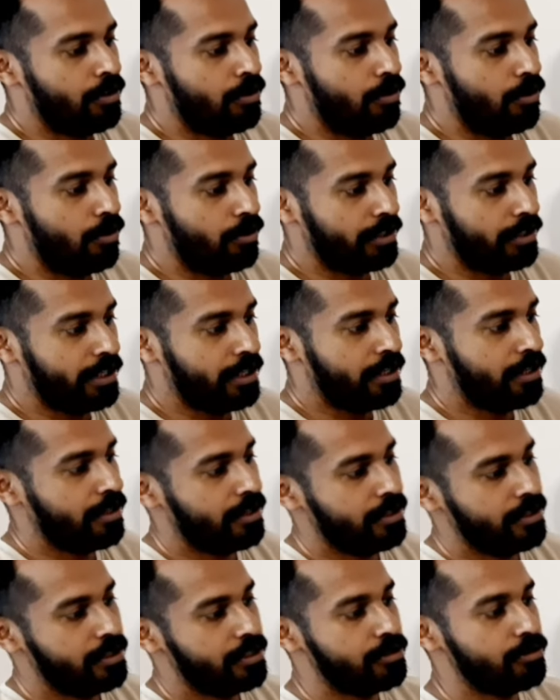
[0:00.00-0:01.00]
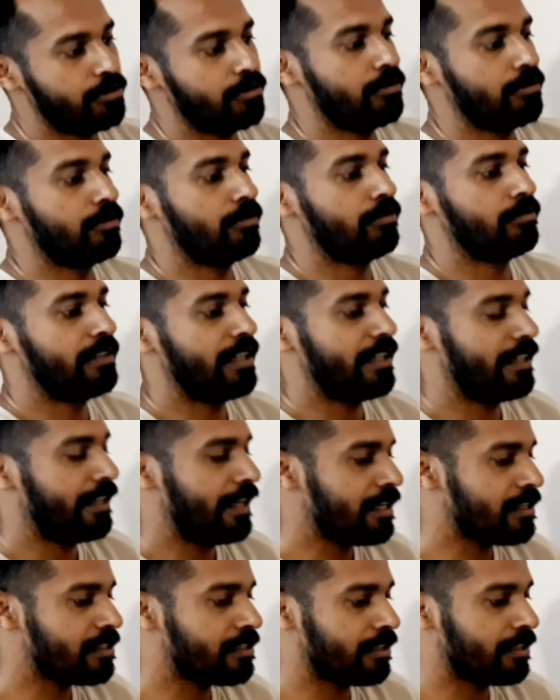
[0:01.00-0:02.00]
Okay, so the
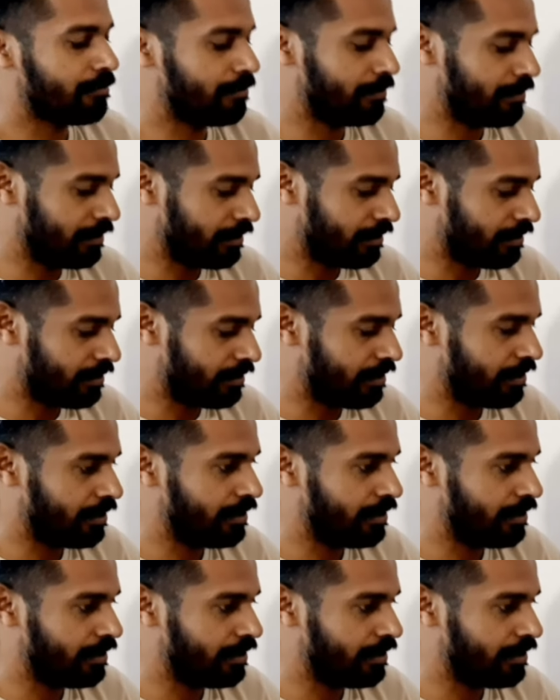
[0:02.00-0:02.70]
next step is